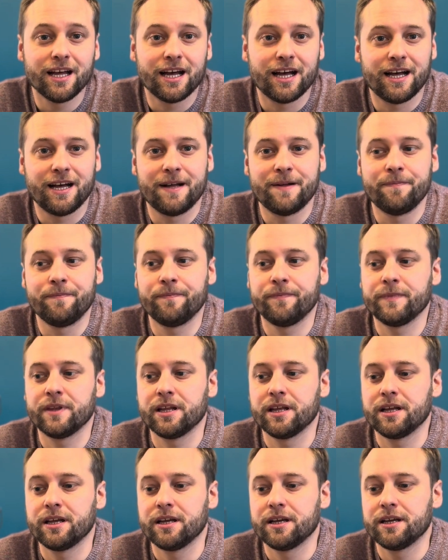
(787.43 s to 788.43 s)

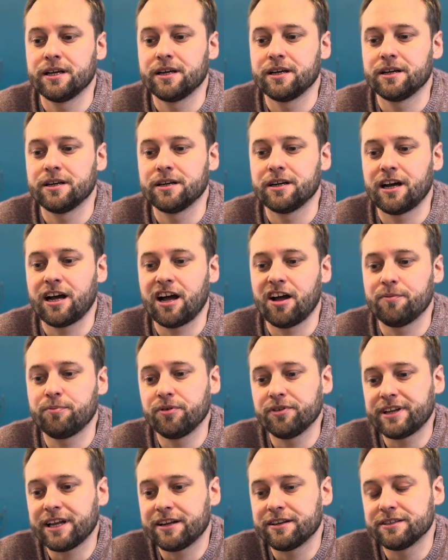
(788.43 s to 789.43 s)
I've
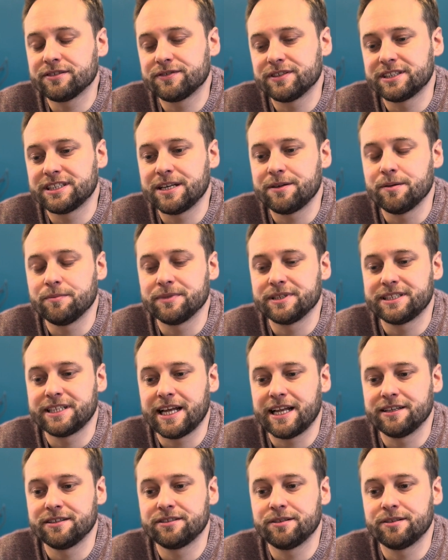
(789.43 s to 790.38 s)
put down this for tip number 10,